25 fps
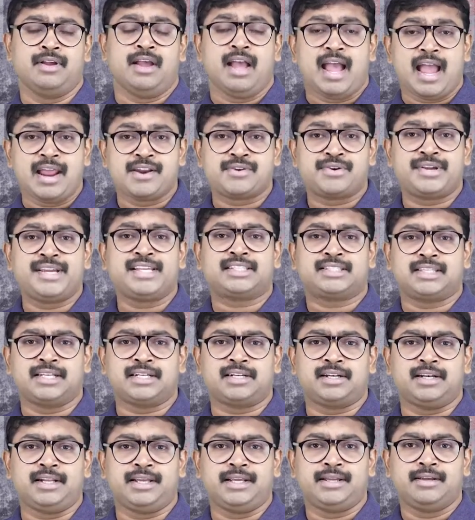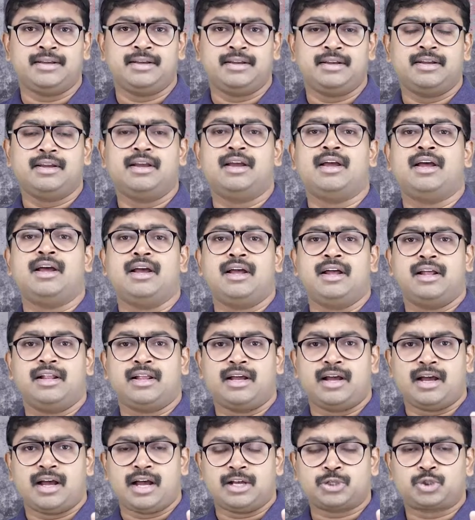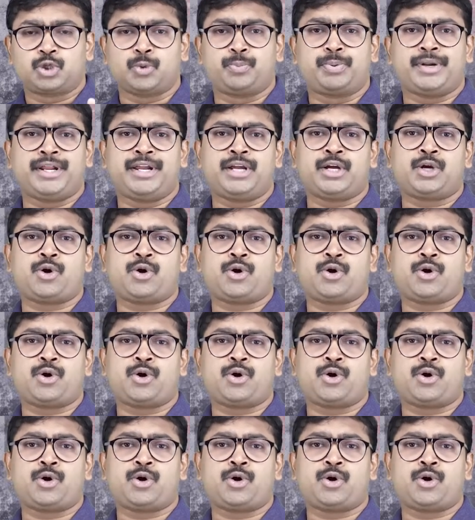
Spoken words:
And recently, a Supreme